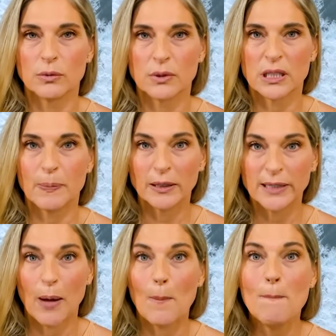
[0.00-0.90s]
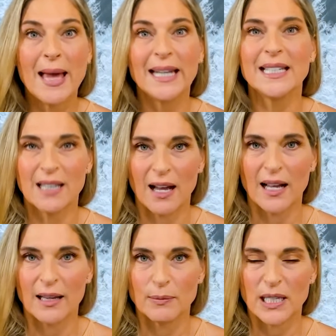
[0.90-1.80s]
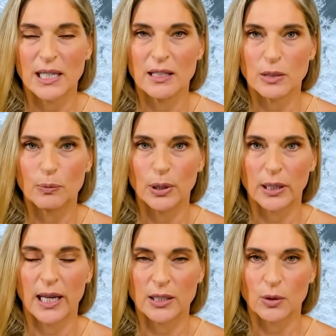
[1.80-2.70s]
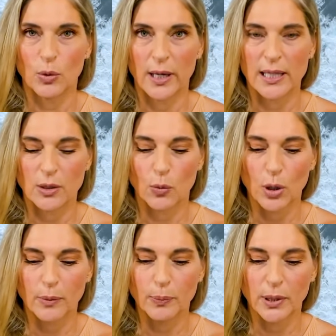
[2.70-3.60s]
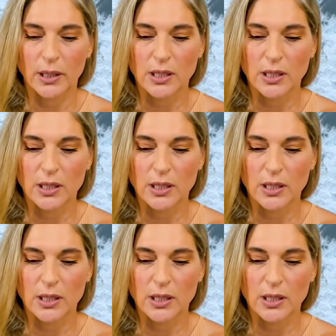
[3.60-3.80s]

spelled out many times in this book as a as a workbook.